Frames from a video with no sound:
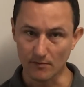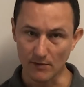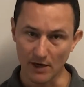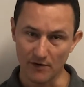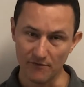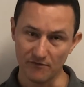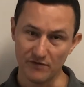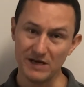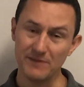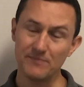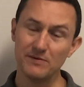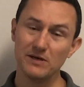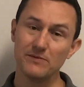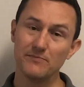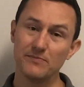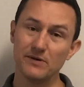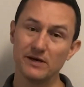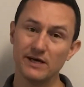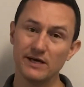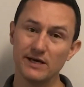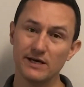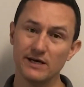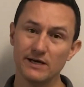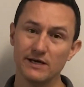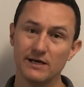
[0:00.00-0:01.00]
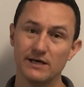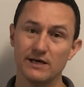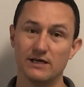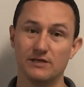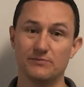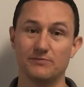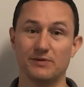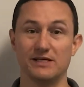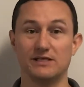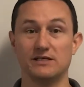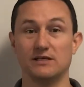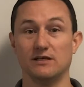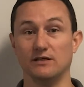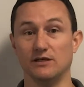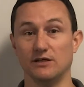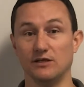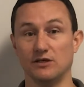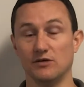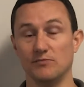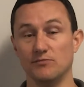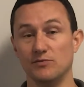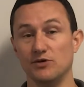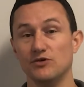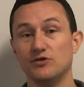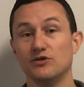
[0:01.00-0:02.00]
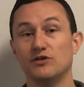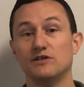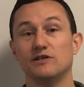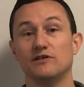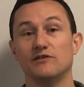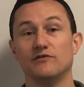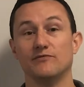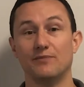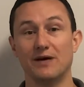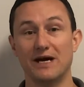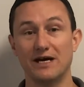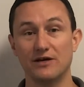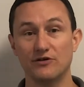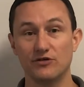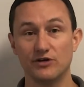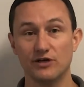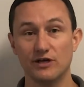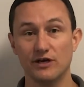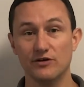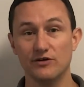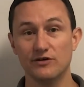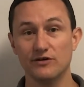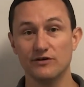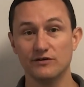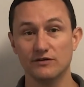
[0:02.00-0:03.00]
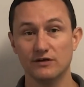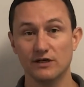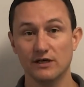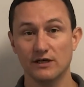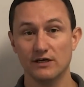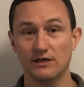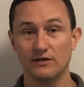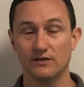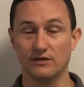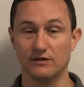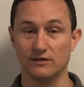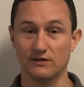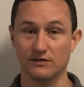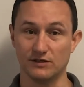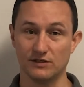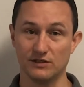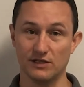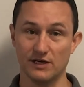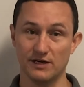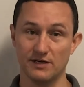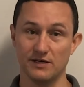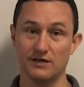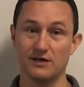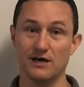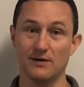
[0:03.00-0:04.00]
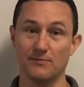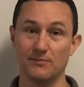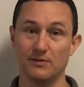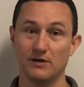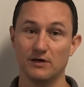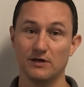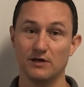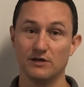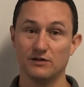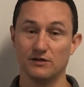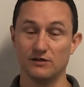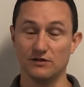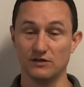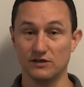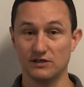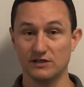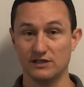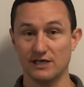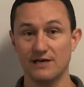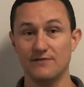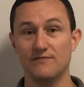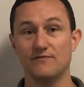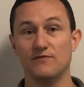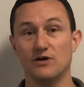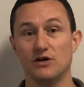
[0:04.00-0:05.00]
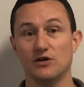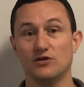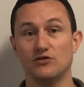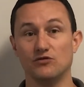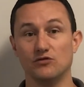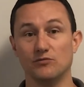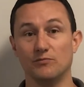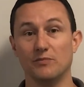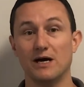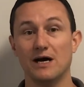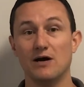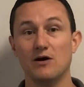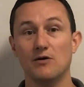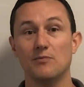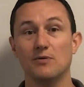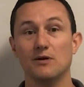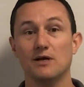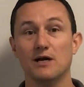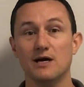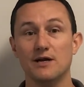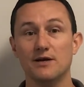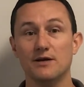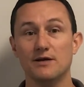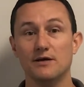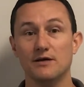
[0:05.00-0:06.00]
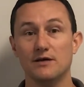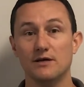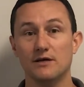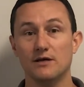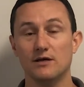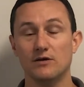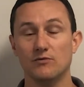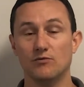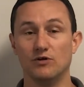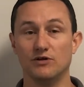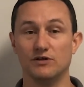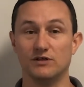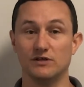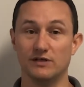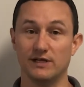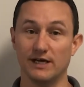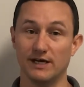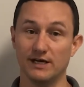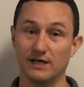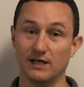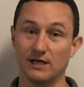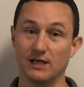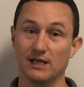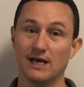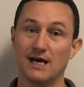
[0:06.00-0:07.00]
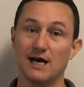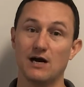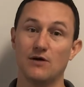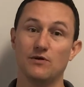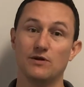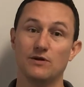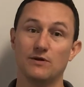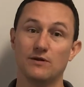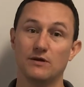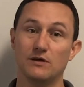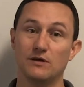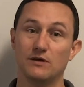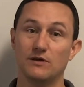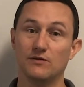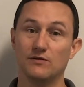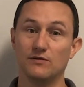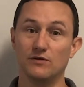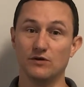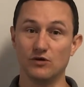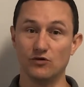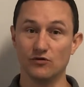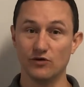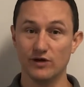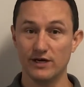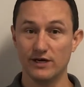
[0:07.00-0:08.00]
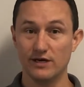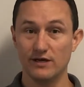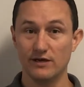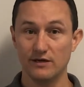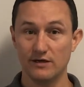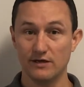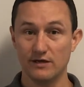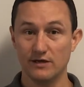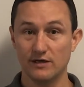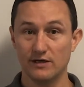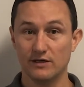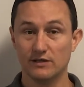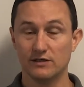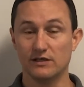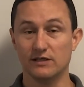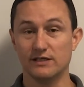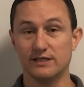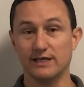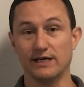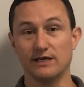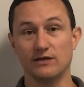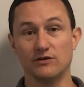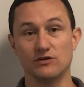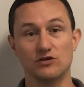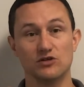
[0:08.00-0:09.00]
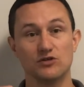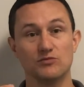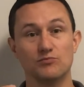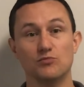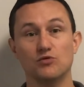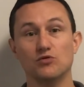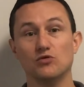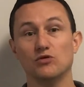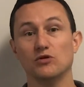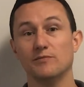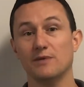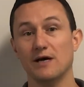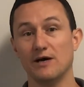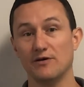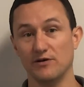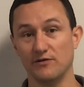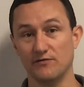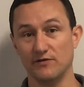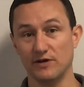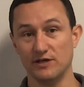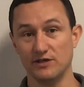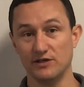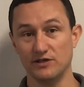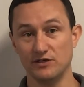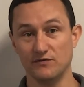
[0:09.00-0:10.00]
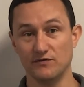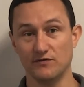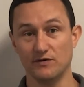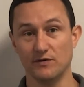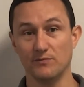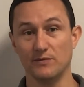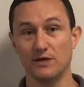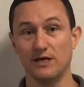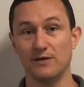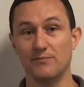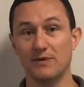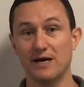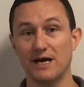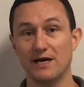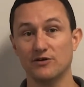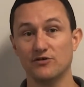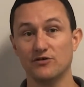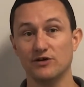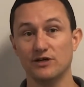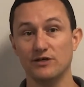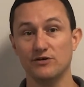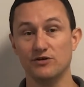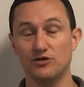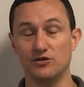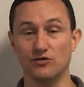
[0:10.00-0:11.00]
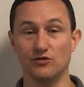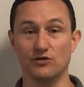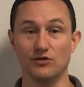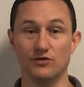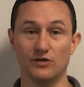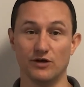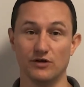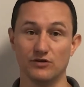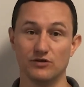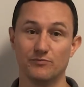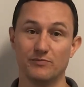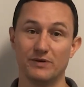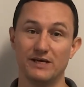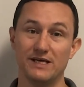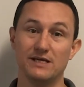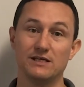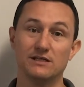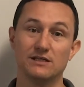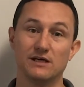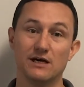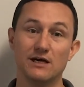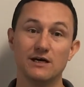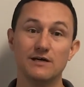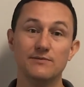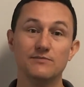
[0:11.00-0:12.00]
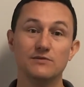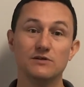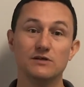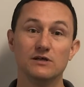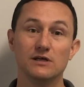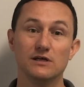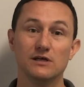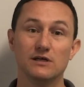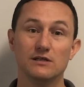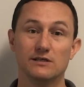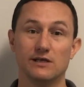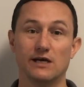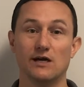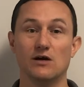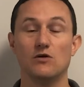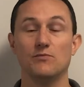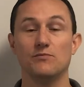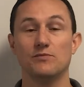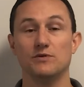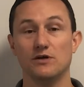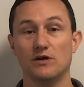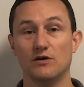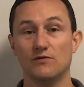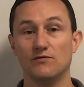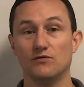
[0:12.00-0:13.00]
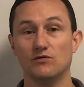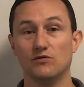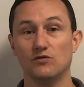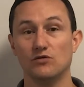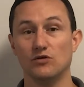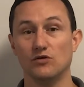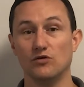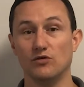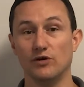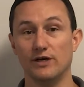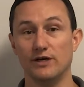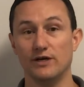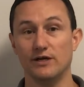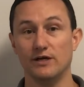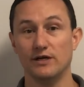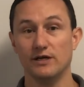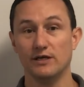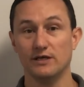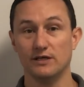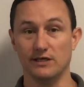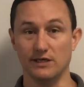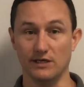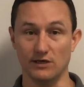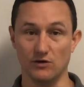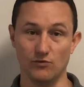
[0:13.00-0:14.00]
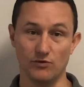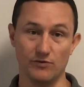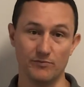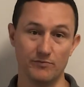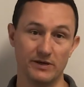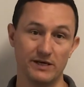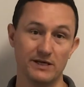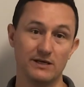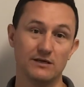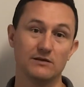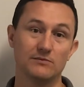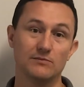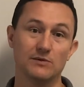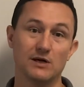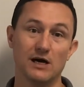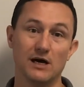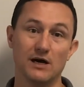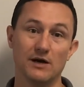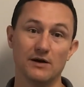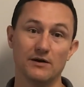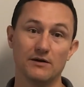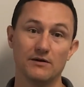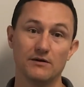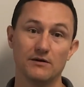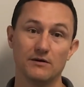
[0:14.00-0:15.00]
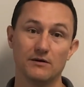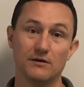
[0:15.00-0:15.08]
A VPP is basically a community of battery owners that are signed up to the same virtual power plant, which are then allowing the grid to take a small amount of energy from their battery during those peak times to help the overall grid deal with peak demand.